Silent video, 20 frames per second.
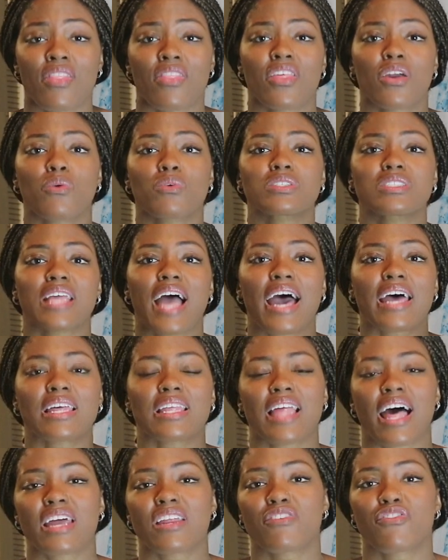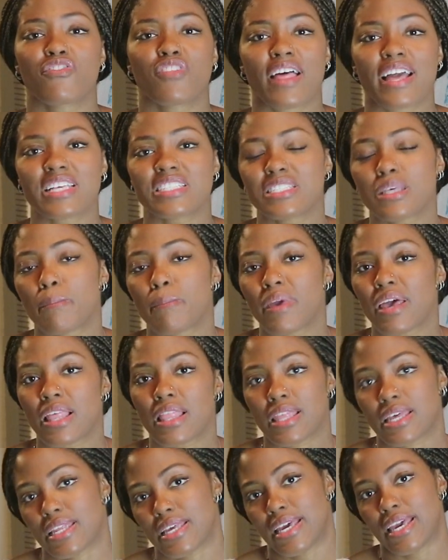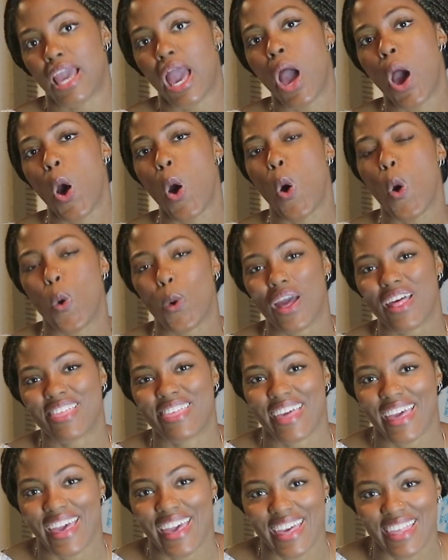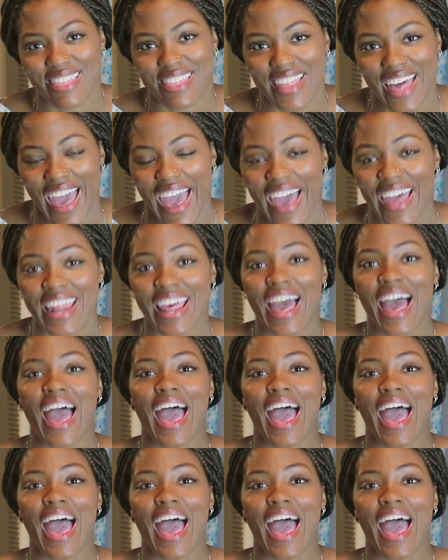There was not a lot of flexibility within that.